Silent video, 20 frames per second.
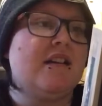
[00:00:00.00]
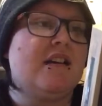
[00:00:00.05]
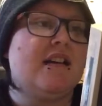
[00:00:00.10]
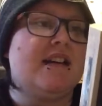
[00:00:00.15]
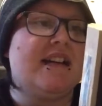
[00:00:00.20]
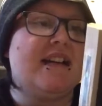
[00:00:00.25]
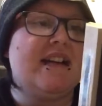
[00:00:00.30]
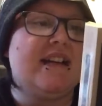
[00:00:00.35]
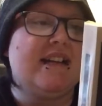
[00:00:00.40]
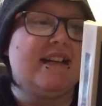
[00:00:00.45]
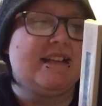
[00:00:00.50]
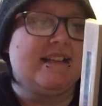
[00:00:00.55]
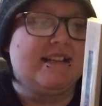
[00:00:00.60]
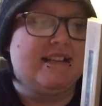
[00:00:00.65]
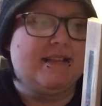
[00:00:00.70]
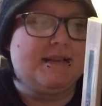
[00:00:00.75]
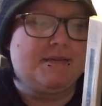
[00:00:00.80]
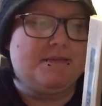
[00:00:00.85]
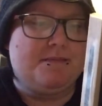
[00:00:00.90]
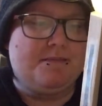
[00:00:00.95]

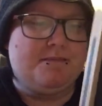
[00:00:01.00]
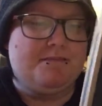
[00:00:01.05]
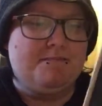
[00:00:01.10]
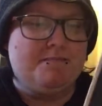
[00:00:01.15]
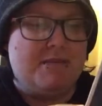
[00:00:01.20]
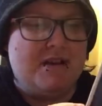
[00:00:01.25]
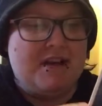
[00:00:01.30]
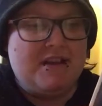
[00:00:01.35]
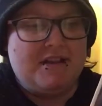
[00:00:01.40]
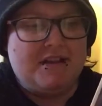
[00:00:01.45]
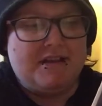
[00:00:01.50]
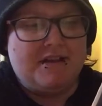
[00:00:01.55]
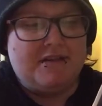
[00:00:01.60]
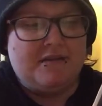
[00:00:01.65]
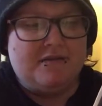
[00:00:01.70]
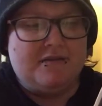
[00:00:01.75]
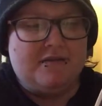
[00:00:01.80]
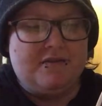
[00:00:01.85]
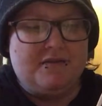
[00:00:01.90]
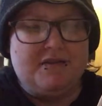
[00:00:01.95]
Achilles myth
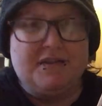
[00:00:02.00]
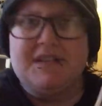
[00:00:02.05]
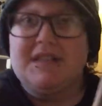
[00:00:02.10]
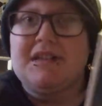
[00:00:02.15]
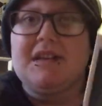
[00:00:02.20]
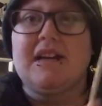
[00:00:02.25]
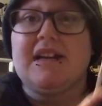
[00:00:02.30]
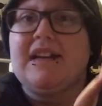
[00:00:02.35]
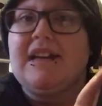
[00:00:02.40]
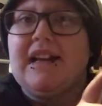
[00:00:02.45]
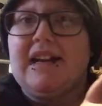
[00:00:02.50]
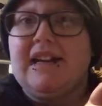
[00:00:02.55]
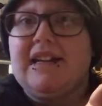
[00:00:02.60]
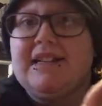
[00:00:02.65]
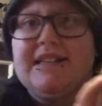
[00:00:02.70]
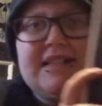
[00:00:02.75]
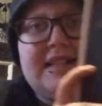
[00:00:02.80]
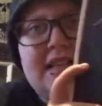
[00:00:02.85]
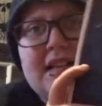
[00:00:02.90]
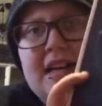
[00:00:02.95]
or
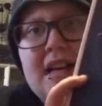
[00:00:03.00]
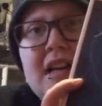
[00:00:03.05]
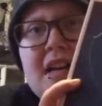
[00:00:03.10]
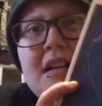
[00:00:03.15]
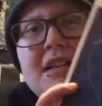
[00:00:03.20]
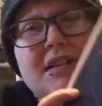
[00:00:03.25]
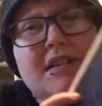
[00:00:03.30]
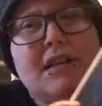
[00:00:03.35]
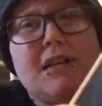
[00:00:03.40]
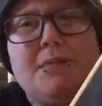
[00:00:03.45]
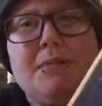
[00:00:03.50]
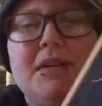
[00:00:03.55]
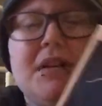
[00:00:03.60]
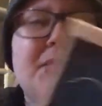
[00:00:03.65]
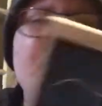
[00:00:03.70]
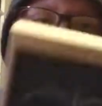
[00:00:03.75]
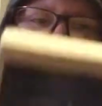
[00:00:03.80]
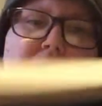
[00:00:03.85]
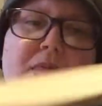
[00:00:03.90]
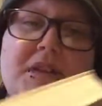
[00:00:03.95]
Achilles, something
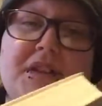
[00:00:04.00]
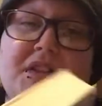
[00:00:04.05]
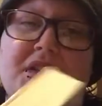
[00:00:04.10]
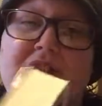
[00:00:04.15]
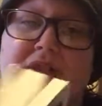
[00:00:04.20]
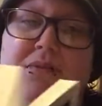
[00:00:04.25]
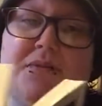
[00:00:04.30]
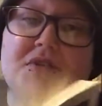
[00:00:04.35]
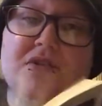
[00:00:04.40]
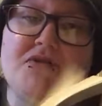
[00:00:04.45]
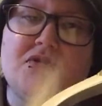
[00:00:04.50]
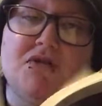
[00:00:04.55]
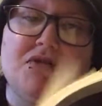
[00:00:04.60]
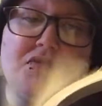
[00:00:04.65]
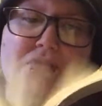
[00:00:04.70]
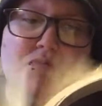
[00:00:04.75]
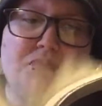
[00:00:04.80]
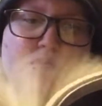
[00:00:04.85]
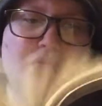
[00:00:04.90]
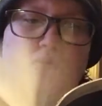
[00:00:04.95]
probably to do with the
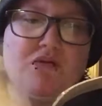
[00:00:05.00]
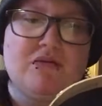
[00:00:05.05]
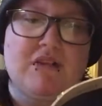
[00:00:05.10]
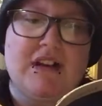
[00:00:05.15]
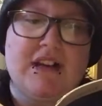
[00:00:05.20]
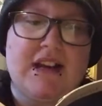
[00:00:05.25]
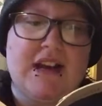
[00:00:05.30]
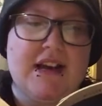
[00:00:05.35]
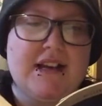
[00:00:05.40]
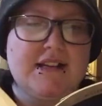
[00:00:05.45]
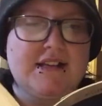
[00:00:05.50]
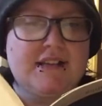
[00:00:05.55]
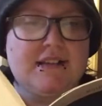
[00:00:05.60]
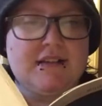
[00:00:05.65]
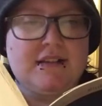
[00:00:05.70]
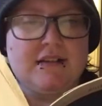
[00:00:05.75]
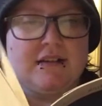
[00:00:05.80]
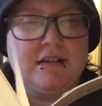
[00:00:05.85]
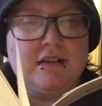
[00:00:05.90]
Trojan War, I guess.